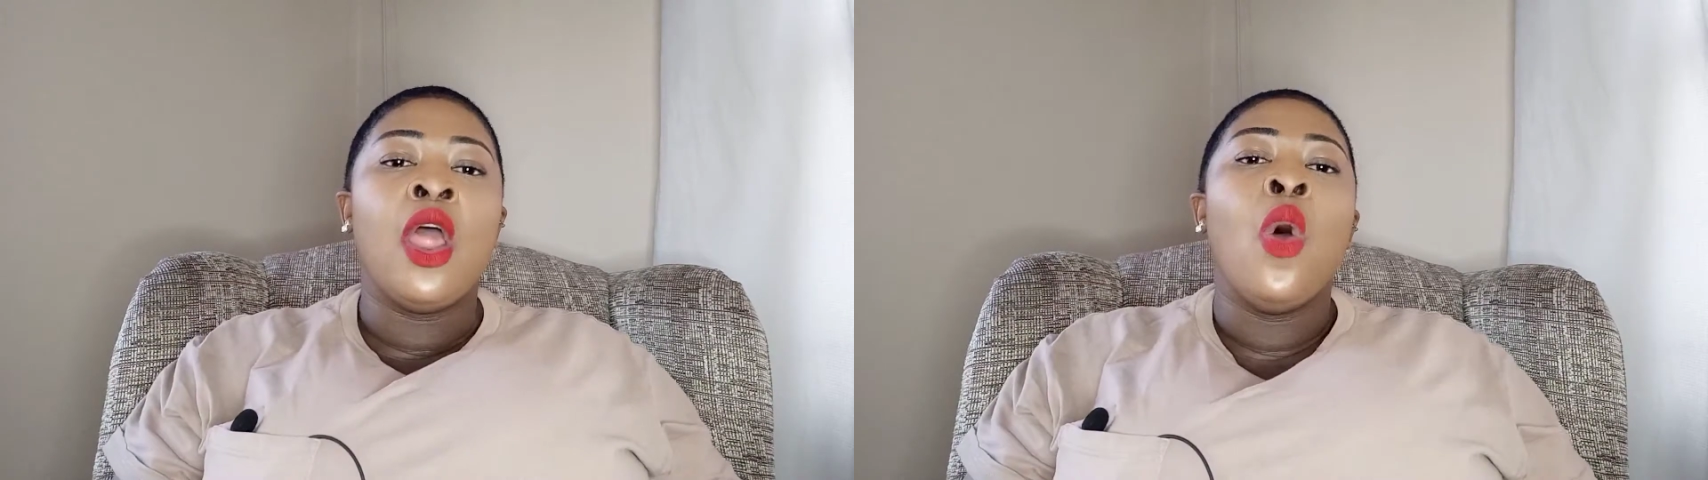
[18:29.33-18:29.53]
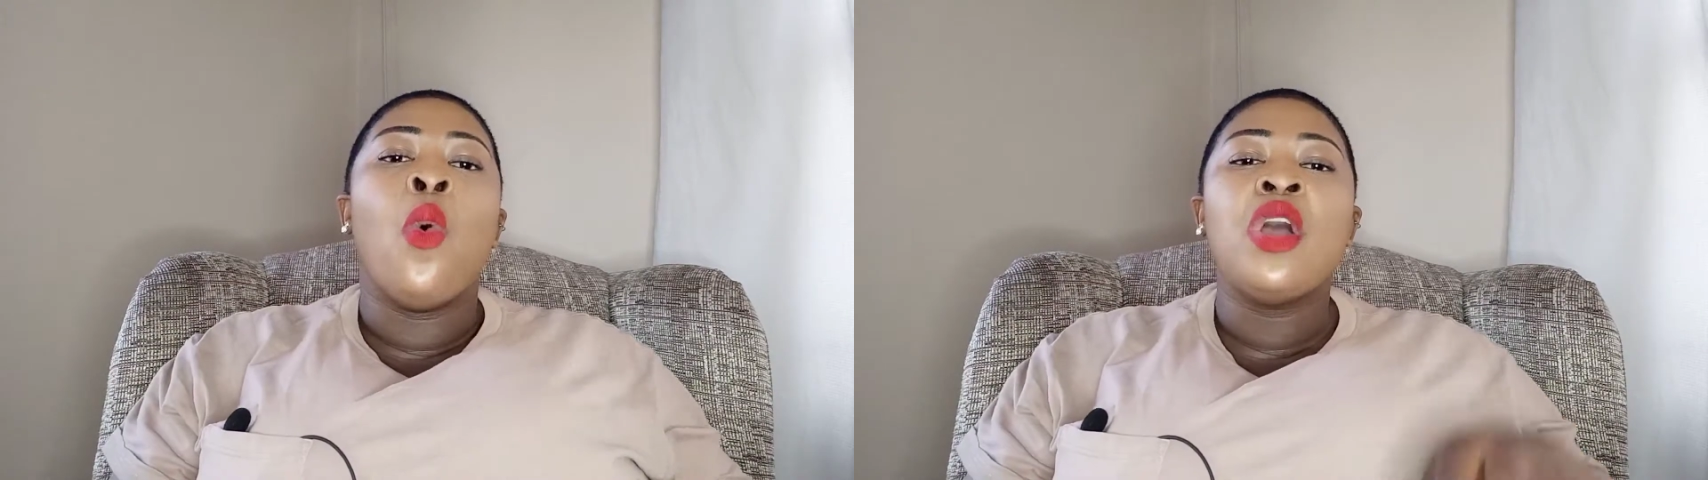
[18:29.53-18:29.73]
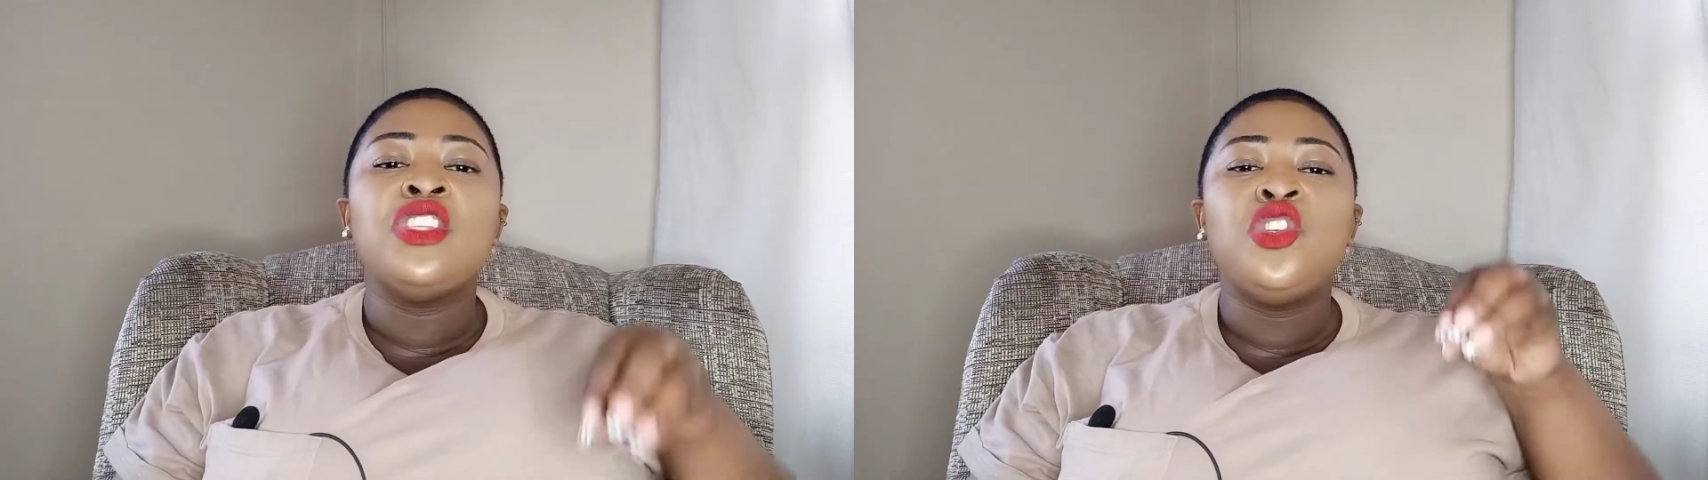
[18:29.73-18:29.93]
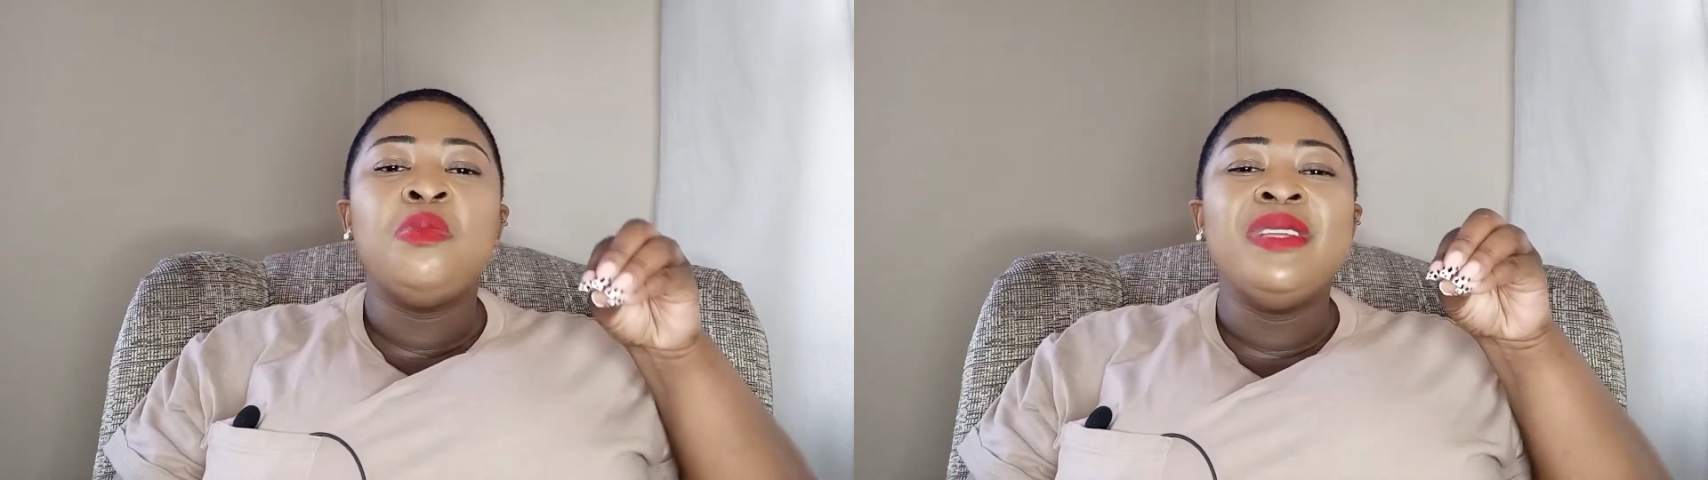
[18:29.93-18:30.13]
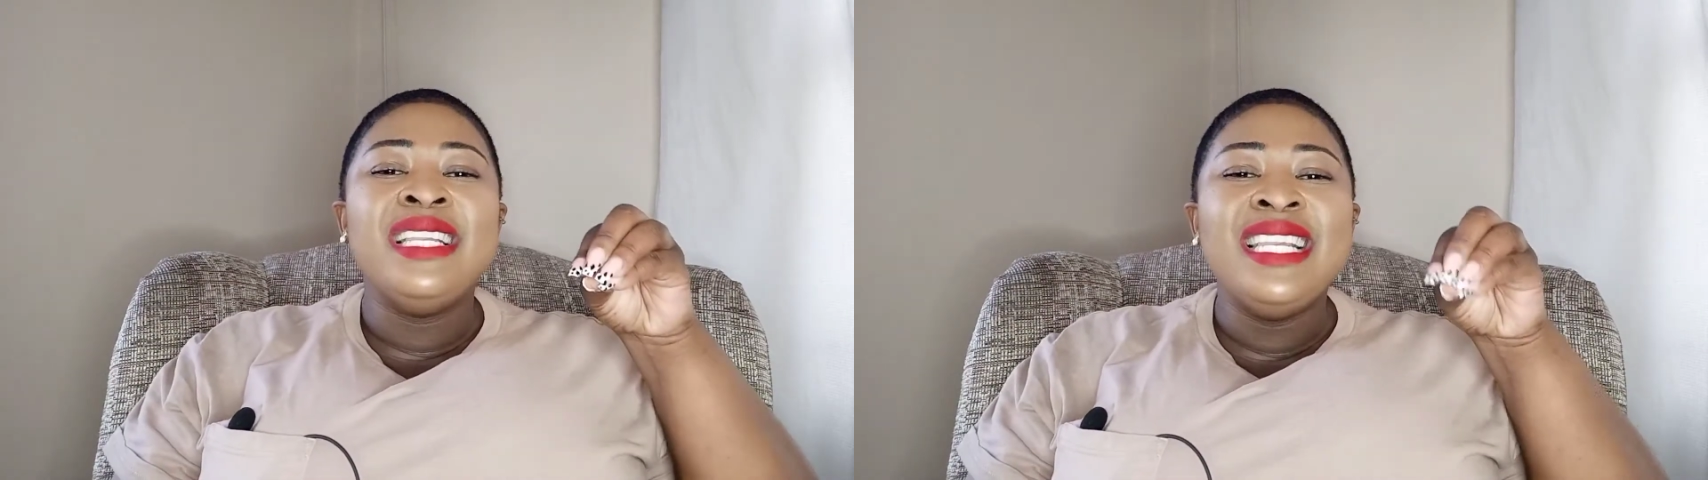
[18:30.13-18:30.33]
once you
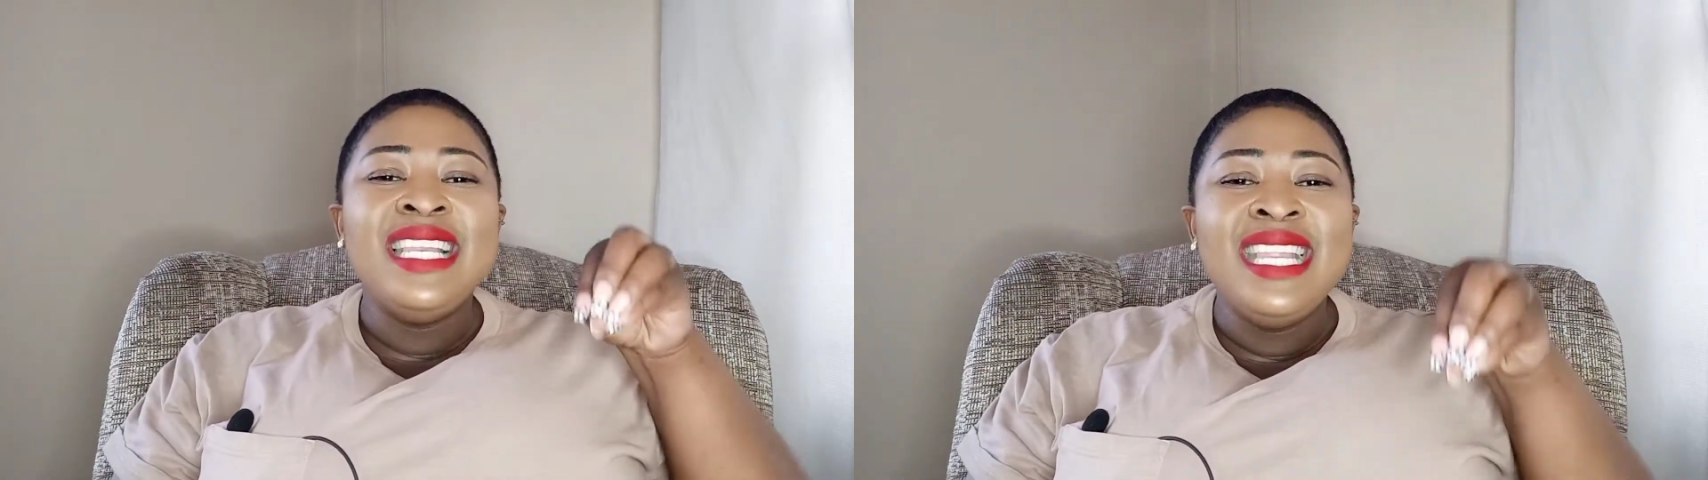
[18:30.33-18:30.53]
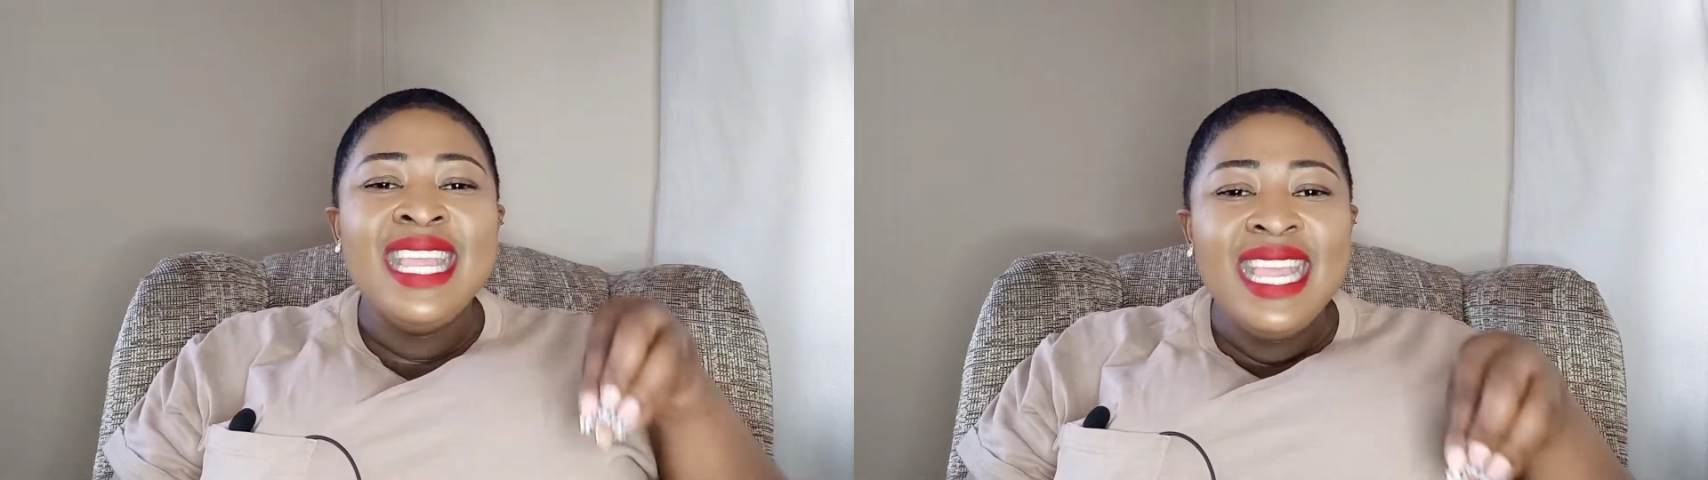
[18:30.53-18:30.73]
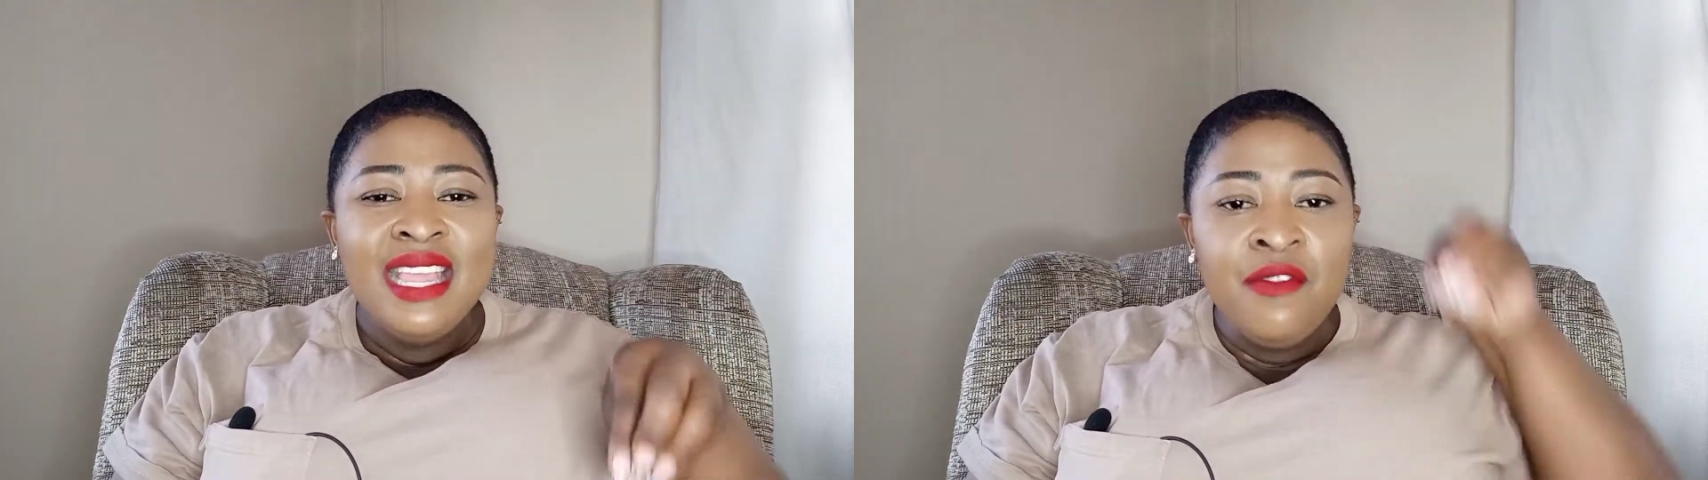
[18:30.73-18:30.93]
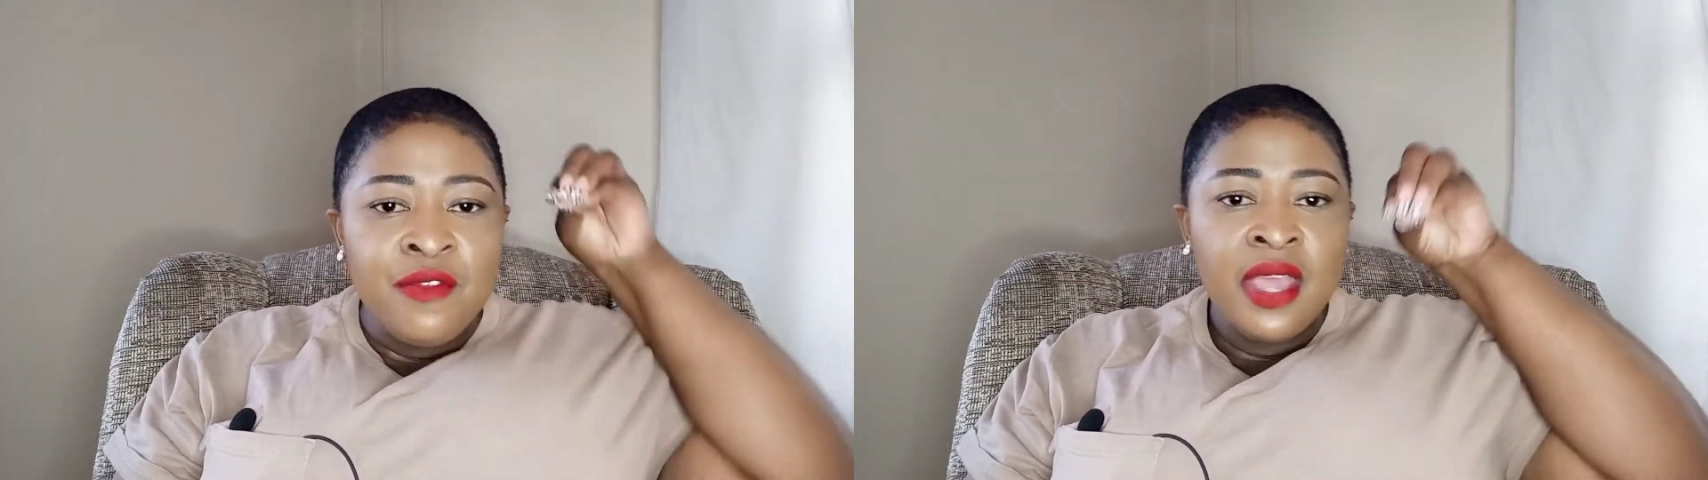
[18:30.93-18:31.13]
believe